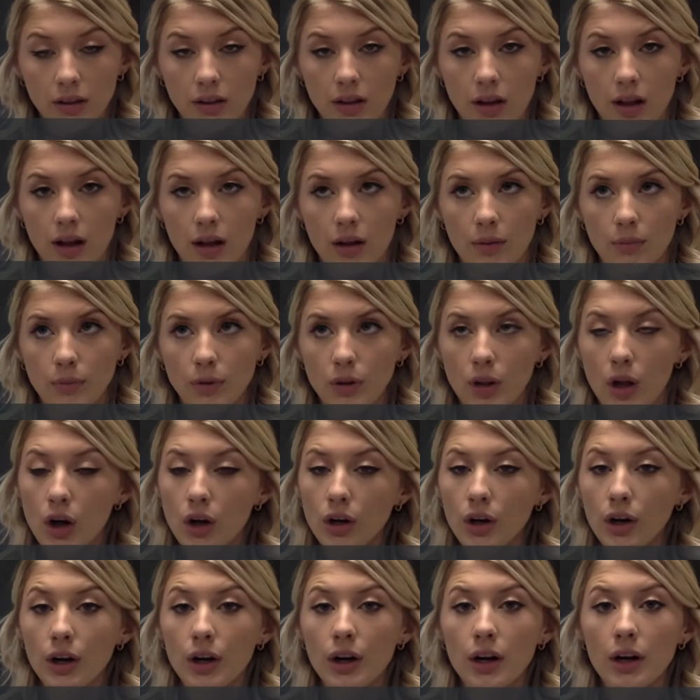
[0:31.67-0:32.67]

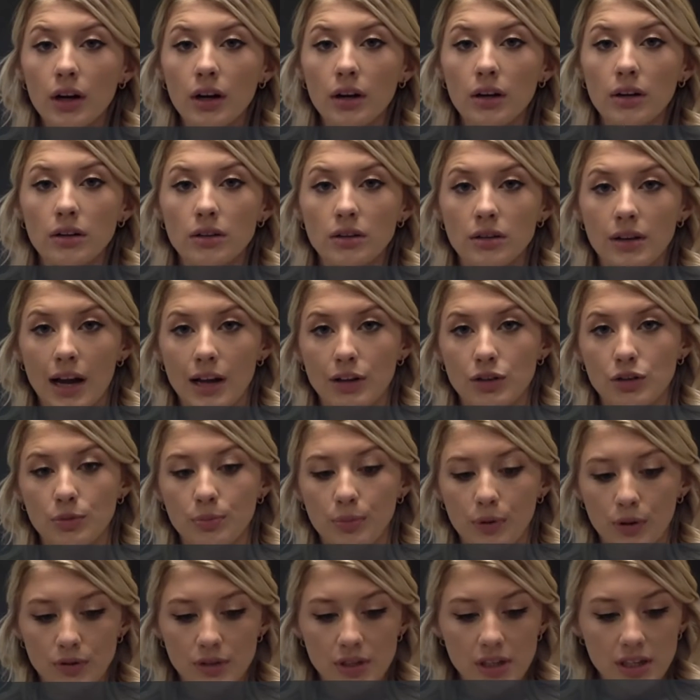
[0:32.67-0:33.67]
longer natural
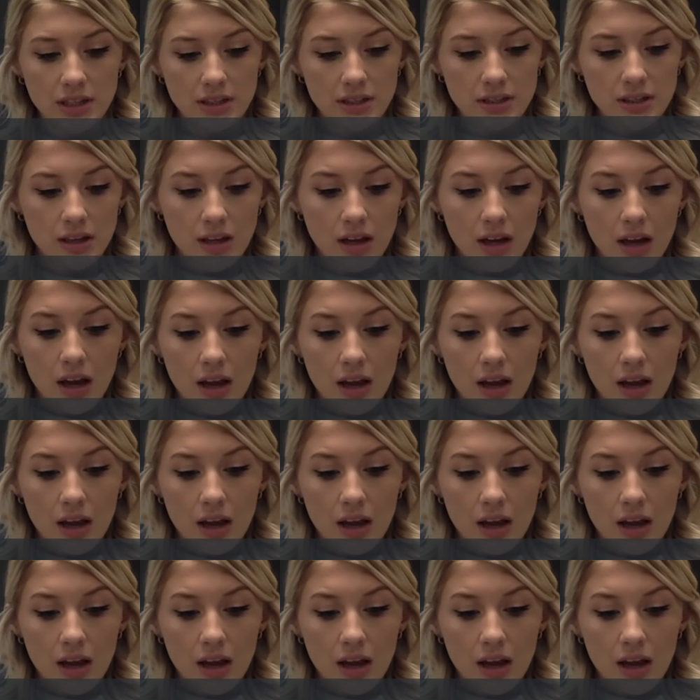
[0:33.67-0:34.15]
proteins.